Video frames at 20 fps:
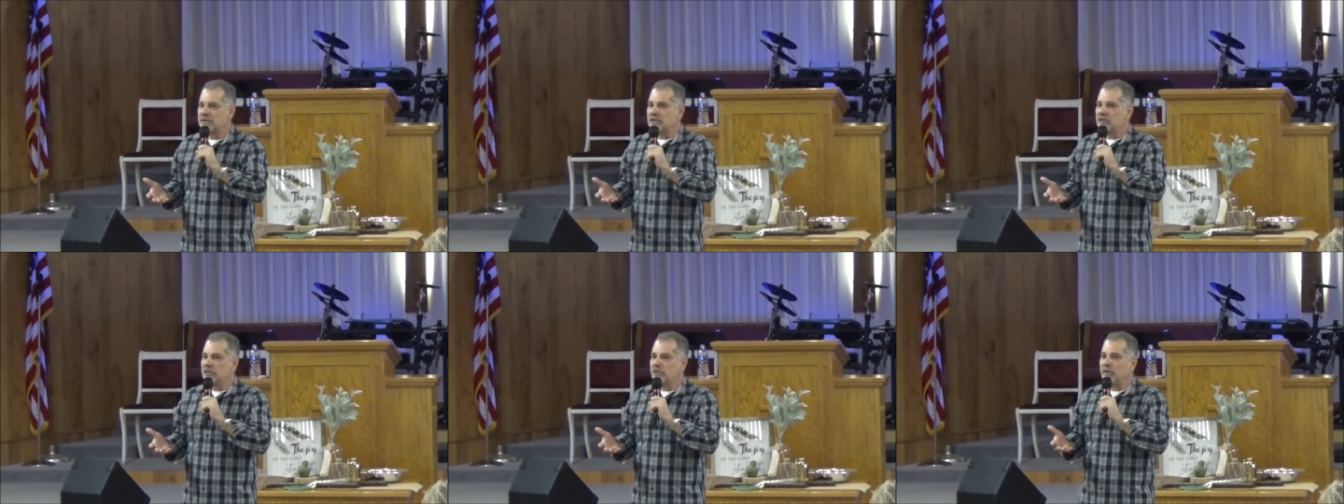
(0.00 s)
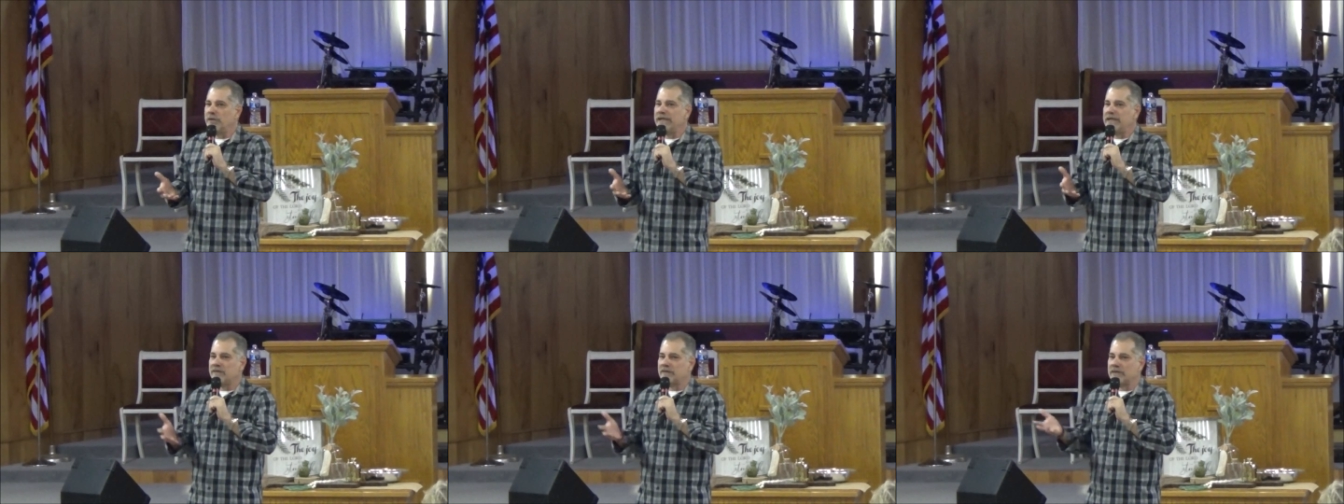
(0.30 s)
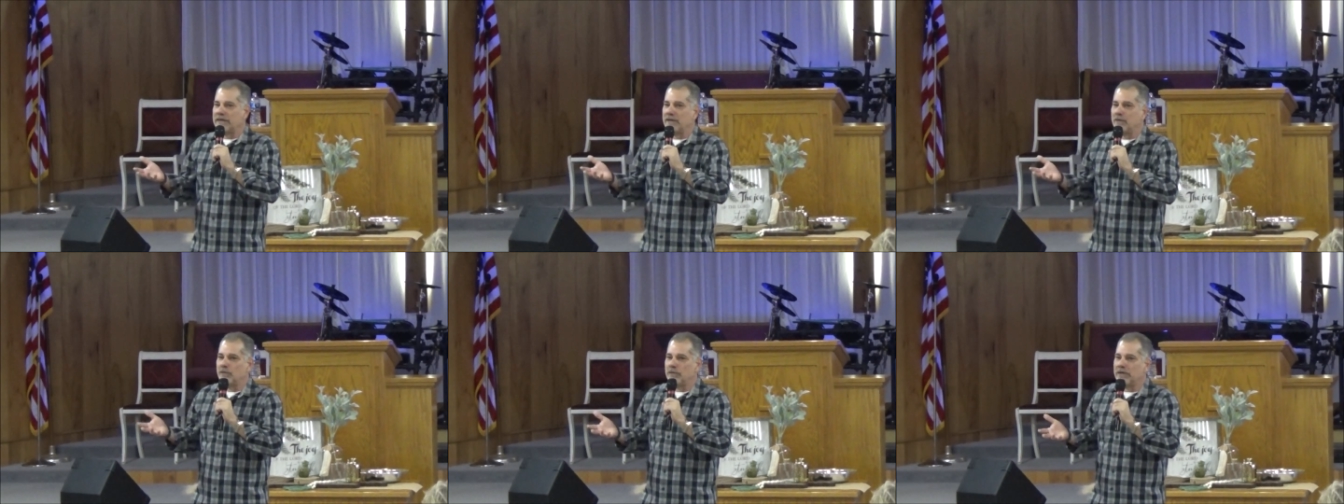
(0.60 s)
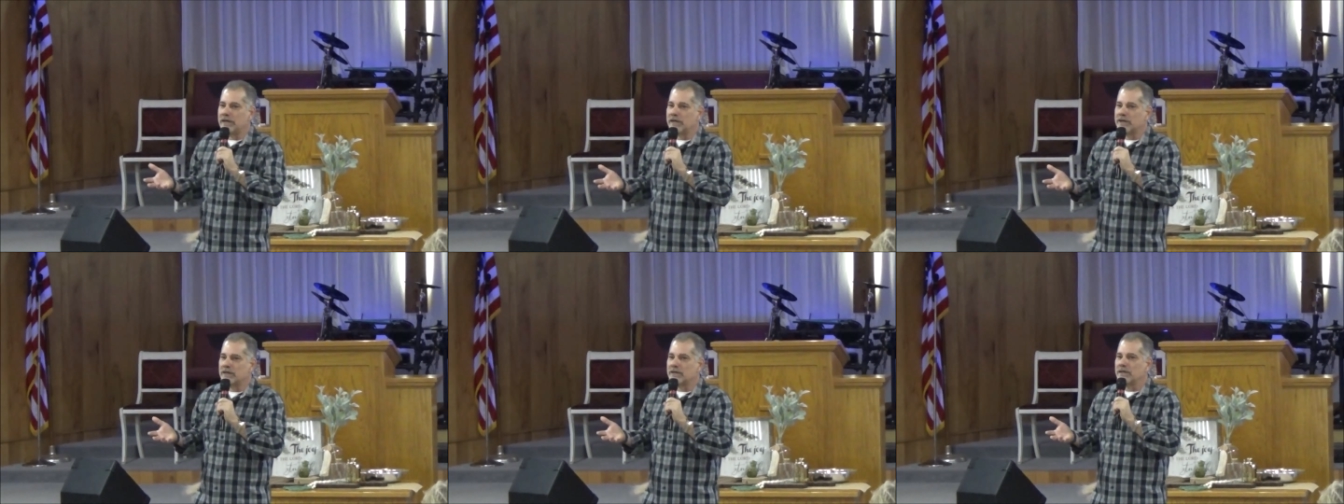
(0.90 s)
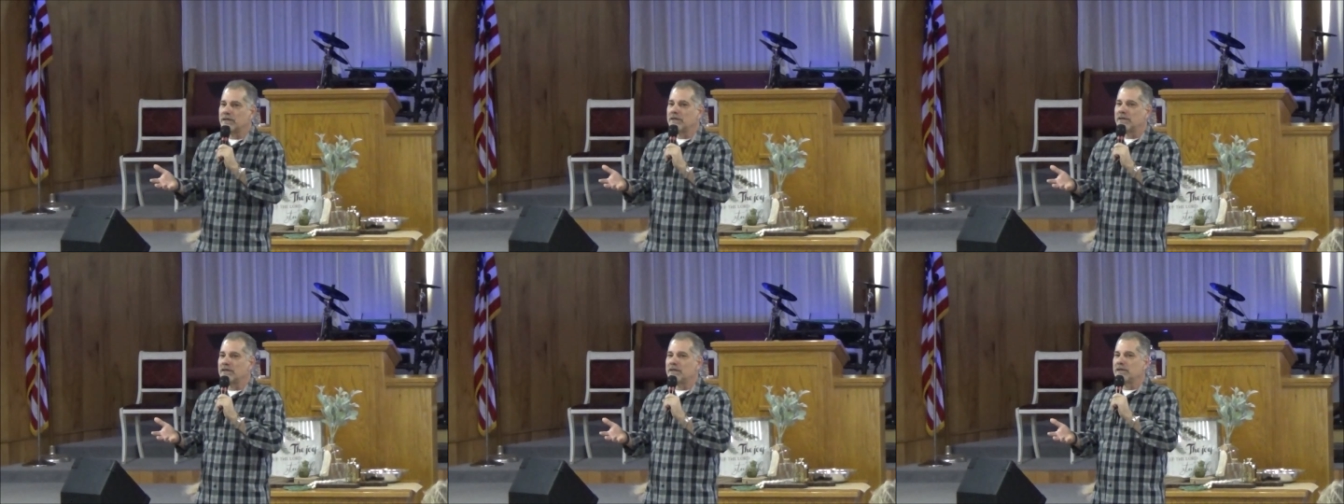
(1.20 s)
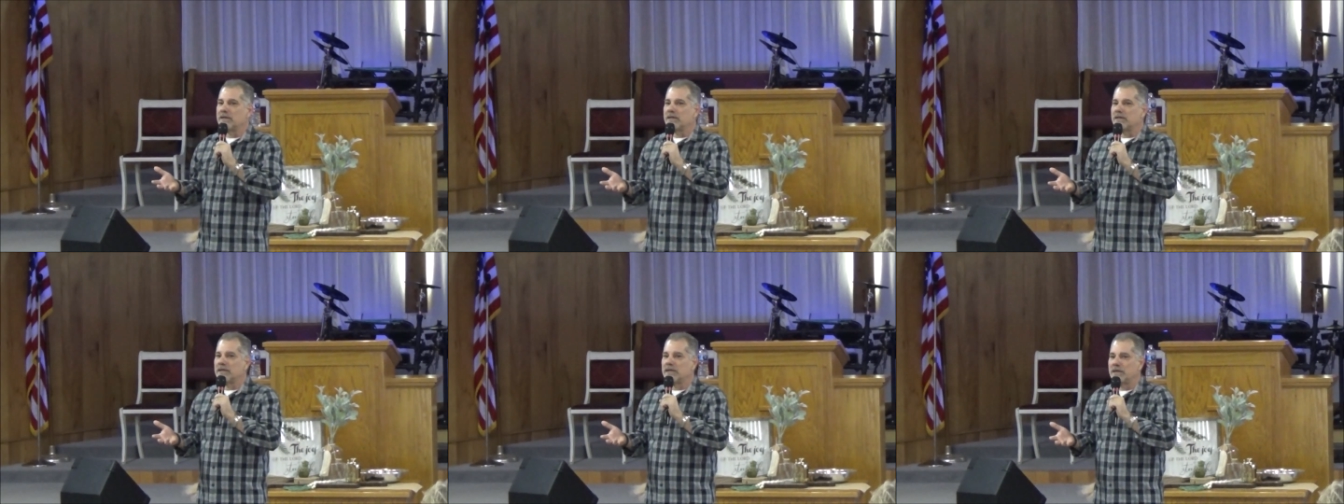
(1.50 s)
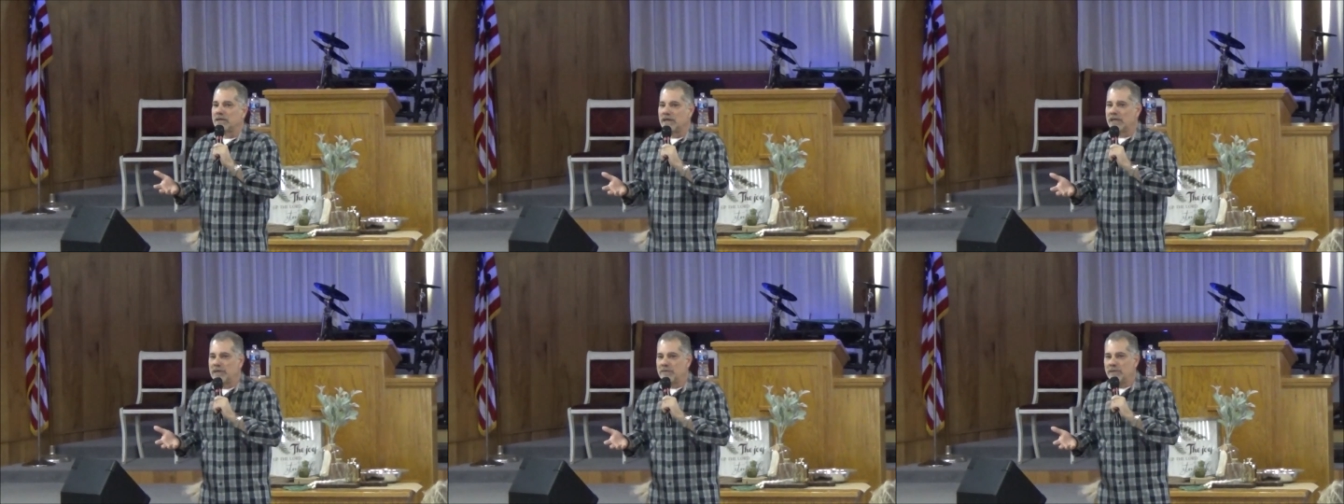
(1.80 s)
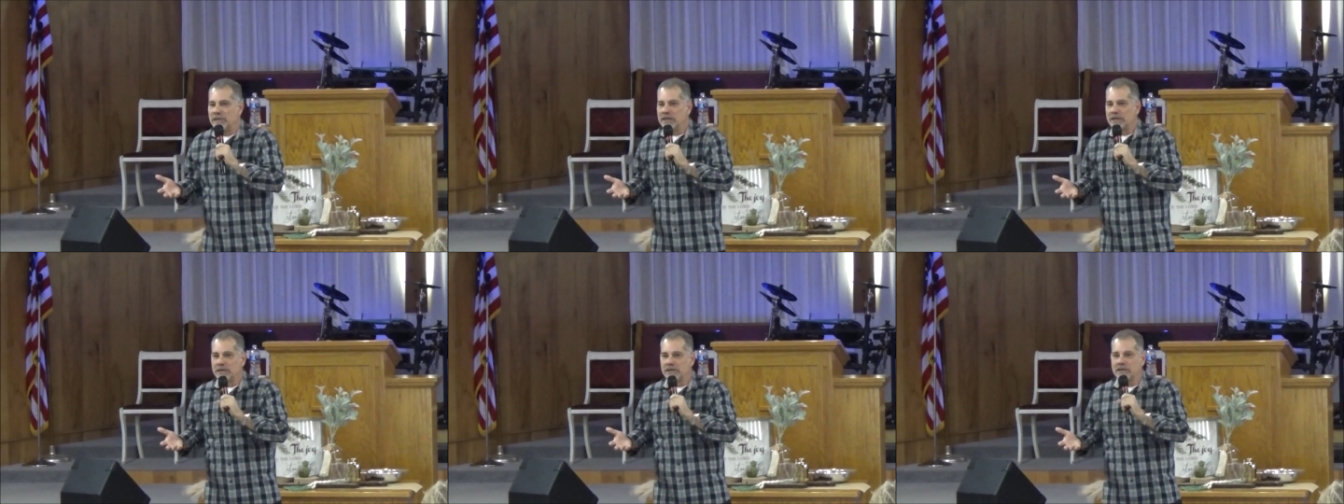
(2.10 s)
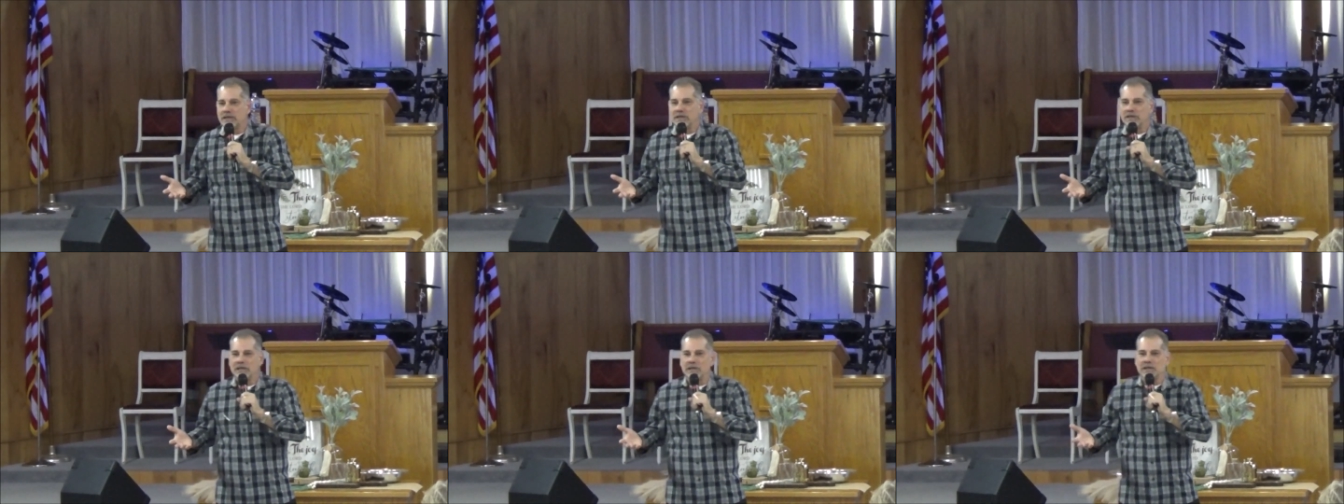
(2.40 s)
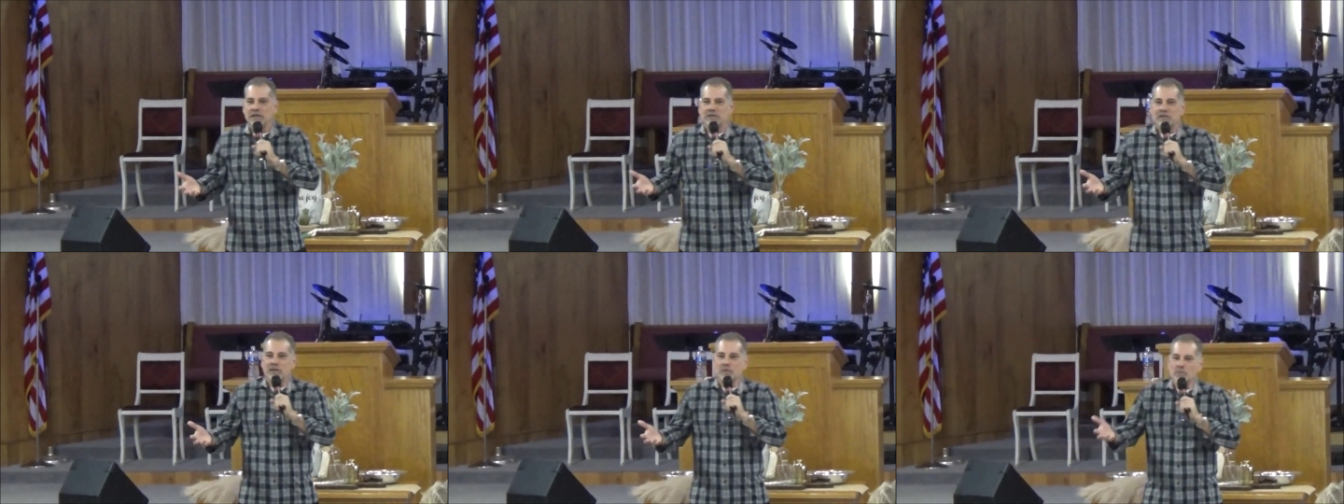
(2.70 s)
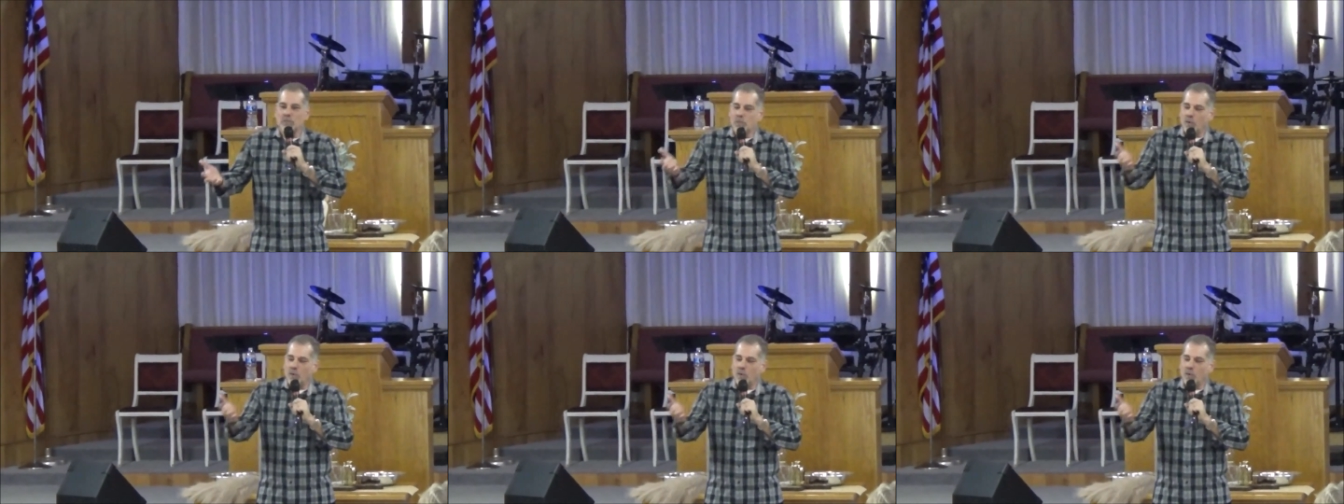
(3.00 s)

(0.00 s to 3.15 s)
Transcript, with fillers: to do anything with. Amen. The